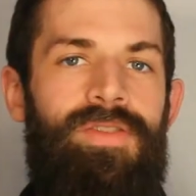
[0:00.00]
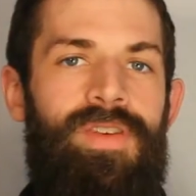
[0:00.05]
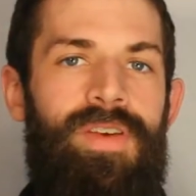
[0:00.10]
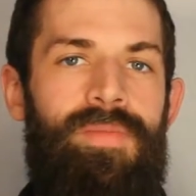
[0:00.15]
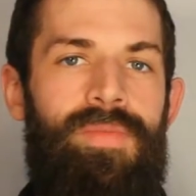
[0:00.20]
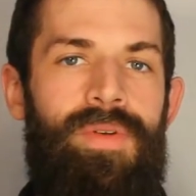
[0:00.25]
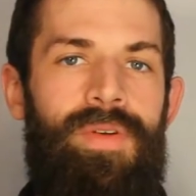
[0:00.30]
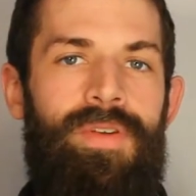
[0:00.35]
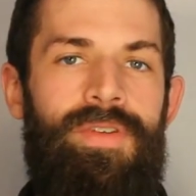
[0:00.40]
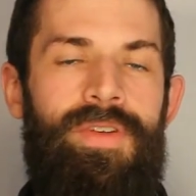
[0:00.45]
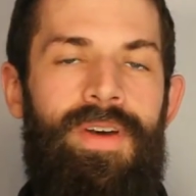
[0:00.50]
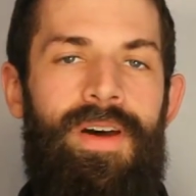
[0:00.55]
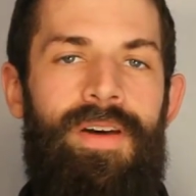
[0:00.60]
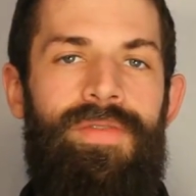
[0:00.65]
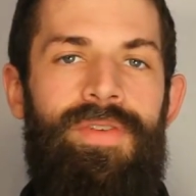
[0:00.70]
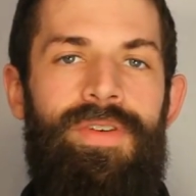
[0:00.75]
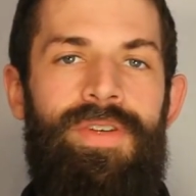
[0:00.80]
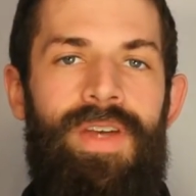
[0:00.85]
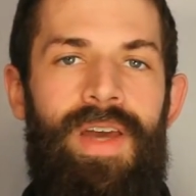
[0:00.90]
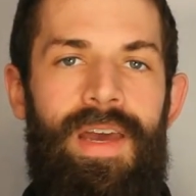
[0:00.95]
symbols
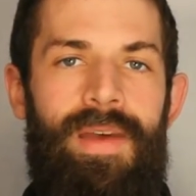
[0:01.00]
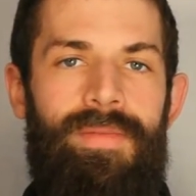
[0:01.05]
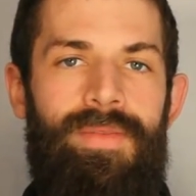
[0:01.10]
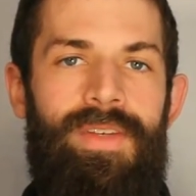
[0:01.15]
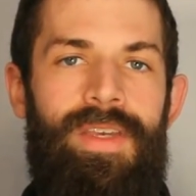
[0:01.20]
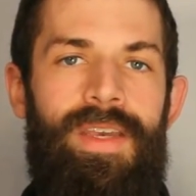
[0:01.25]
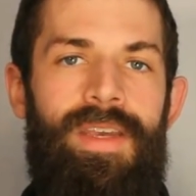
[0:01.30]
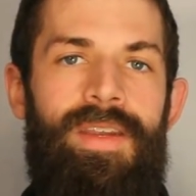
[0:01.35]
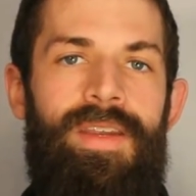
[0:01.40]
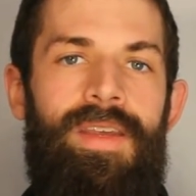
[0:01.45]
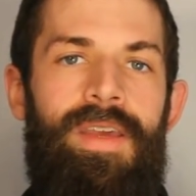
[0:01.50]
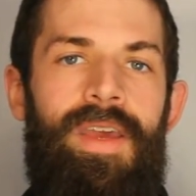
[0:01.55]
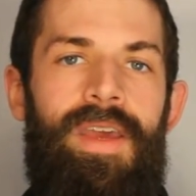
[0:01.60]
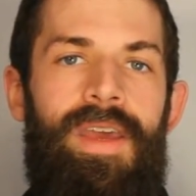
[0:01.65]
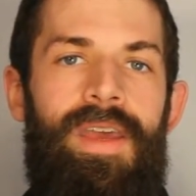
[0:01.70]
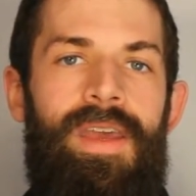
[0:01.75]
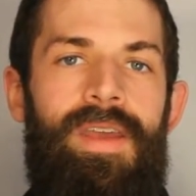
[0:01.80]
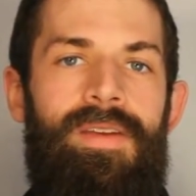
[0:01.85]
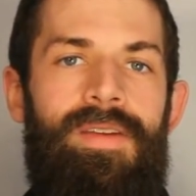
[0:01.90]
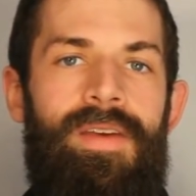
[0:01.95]
oftentimes
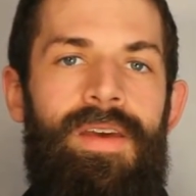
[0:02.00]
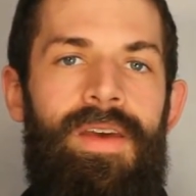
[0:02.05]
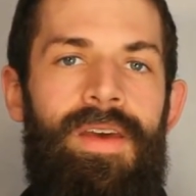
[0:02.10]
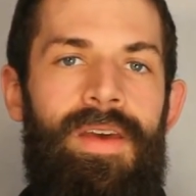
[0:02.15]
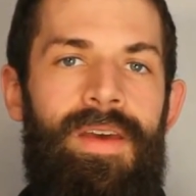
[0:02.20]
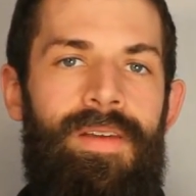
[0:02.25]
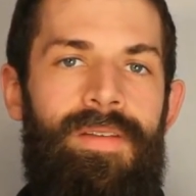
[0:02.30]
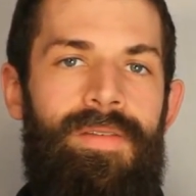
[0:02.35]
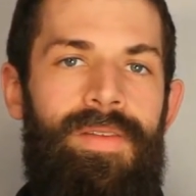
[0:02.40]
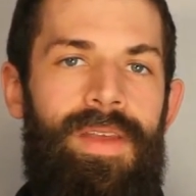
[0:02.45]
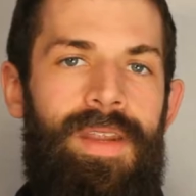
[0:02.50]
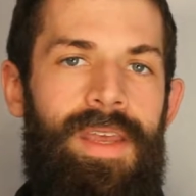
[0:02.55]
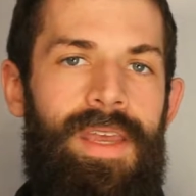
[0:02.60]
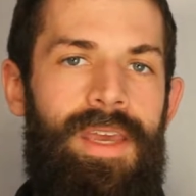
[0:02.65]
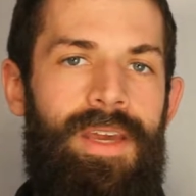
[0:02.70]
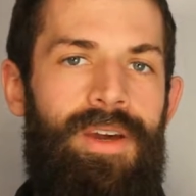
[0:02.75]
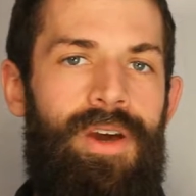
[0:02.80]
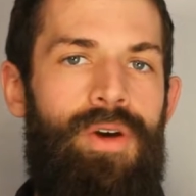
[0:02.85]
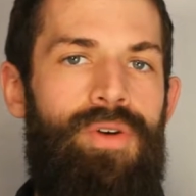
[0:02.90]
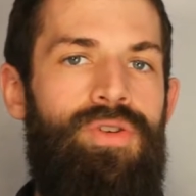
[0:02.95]
indicate that
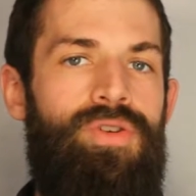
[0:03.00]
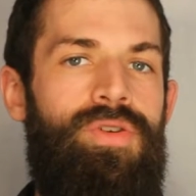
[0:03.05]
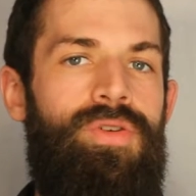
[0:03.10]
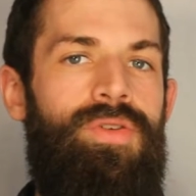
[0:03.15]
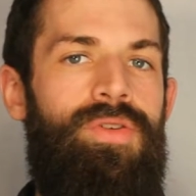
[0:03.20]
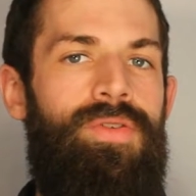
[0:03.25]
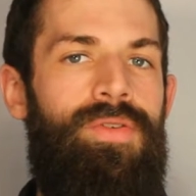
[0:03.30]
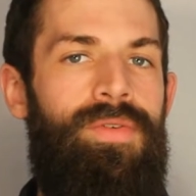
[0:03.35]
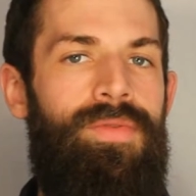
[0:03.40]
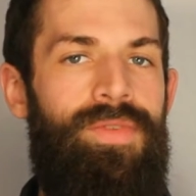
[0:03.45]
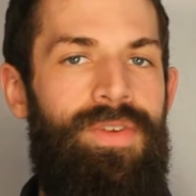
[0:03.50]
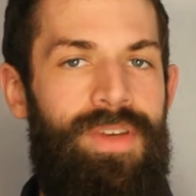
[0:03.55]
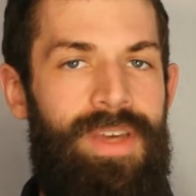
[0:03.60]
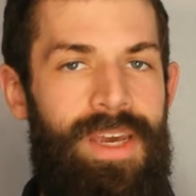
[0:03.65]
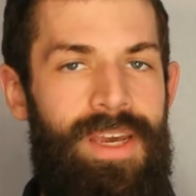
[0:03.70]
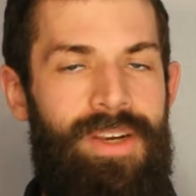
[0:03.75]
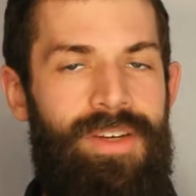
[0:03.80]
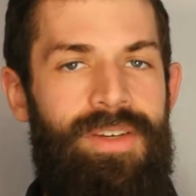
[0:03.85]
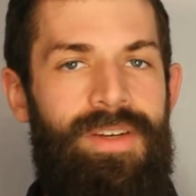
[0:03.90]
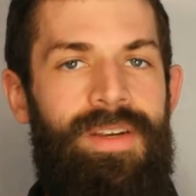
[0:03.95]
a kosher
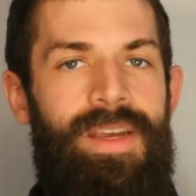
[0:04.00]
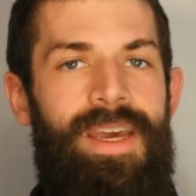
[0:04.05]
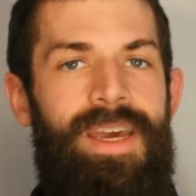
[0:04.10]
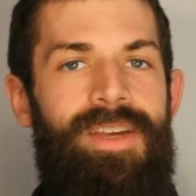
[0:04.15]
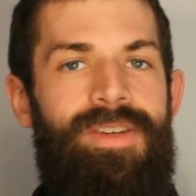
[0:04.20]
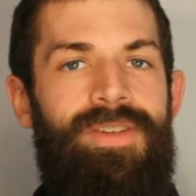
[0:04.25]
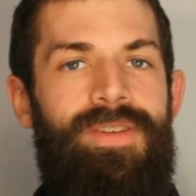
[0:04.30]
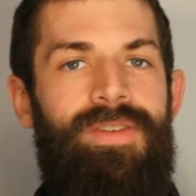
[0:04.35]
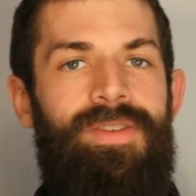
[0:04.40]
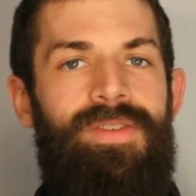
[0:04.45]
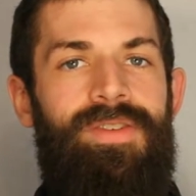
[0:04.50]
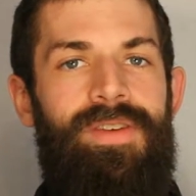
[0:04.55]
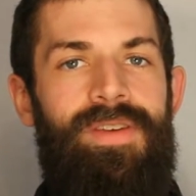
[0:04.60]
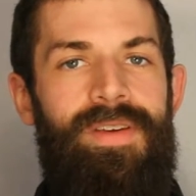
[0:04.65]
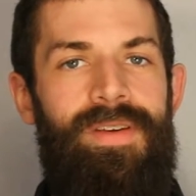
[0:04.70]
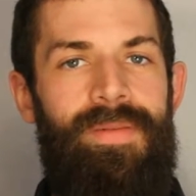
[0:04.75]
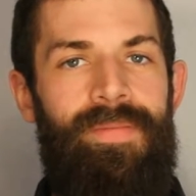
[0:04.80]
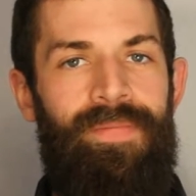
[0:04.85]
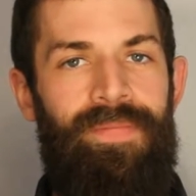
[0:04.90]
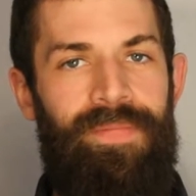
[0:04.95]
certification
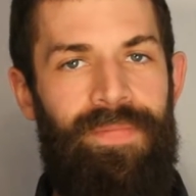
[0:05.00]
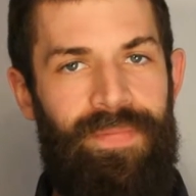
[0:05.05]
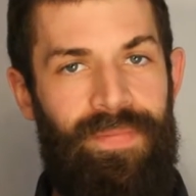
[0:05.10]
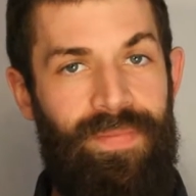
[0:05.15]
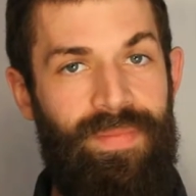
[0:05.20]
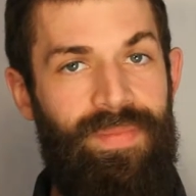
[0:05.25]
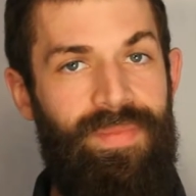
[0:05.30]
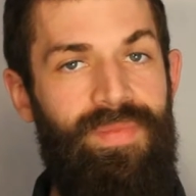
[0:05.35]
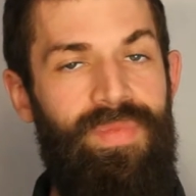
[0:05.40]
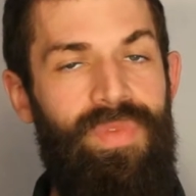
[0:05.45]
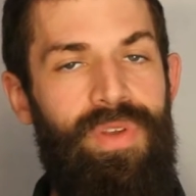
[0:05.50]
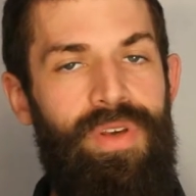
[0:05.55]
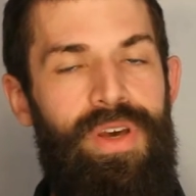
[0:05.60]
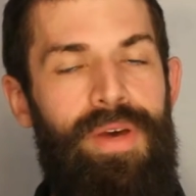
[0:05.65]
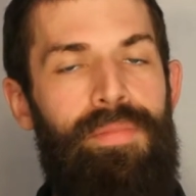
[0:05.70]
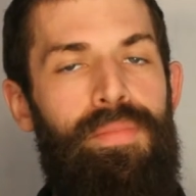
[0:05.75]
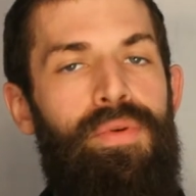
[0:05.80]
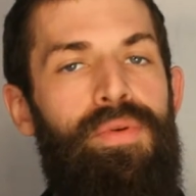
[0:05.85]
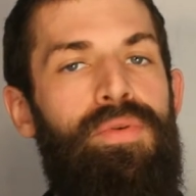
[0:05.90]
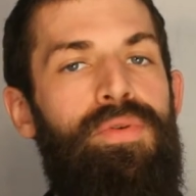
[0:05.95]
agency
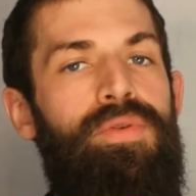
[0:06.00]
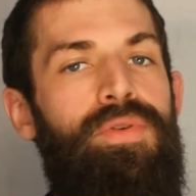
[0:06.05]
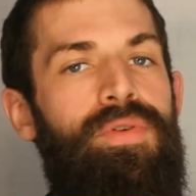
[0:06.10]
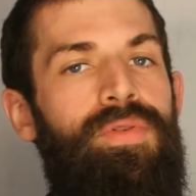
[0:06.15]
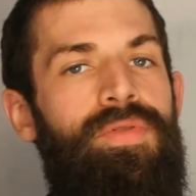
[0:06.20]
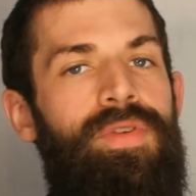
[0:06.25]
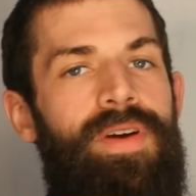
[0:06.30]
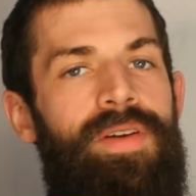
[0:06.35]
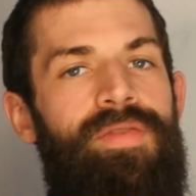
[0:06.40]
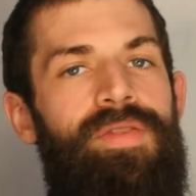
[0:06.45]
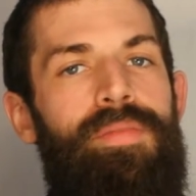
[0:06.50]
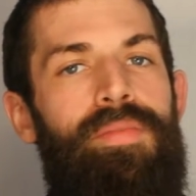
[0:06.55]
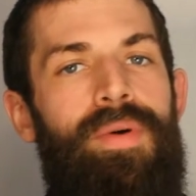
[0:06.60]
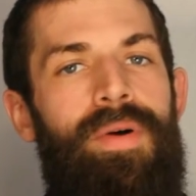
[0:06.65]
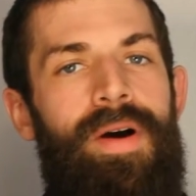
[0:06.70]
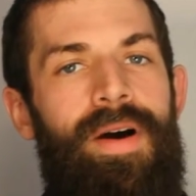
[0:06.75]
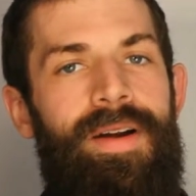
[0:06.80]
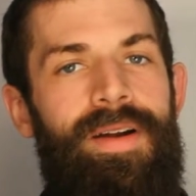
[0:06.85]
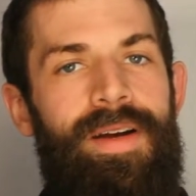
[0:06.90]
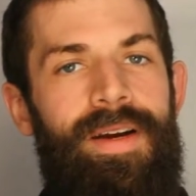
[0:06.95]
approved of the
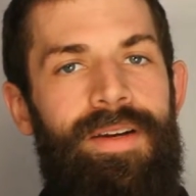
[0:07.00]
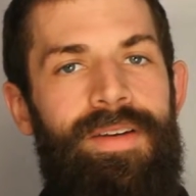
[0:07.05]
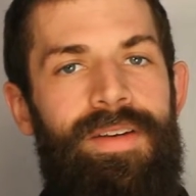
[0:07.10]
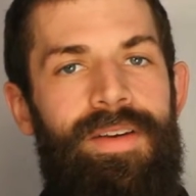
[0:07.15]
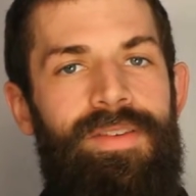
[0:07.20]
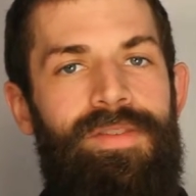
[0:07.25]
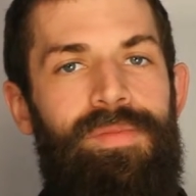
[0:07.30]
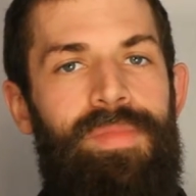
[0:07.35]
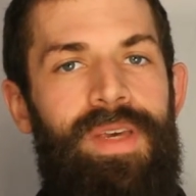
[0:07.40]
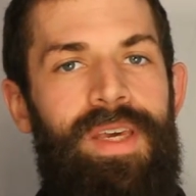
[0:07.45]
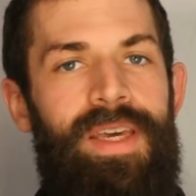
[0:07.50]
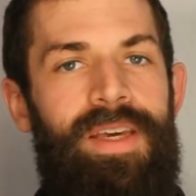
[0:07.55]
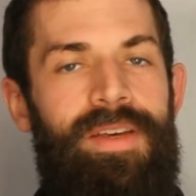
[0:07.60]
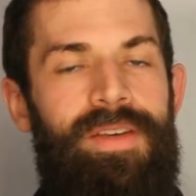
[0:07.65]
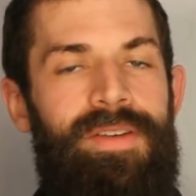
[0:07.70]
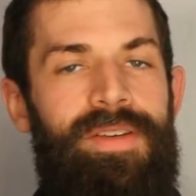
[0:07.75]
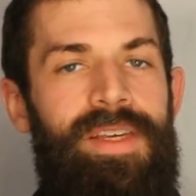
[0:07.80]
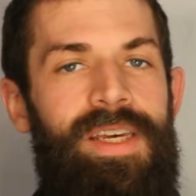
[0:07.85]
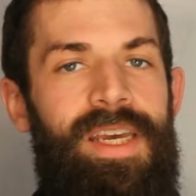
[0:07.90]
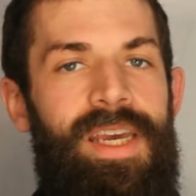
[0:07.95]
product as being
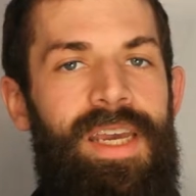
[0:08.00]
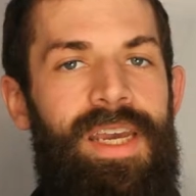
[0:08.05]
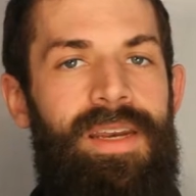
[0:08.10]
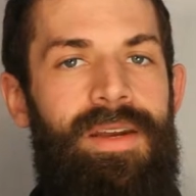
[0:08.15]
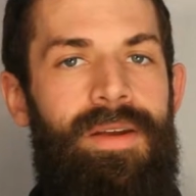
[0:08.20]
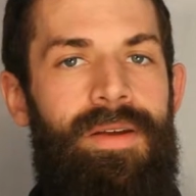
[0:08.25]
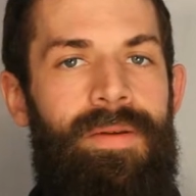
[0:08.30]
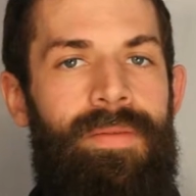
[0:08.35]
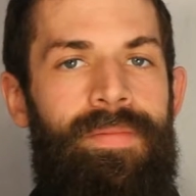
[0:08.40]
clean.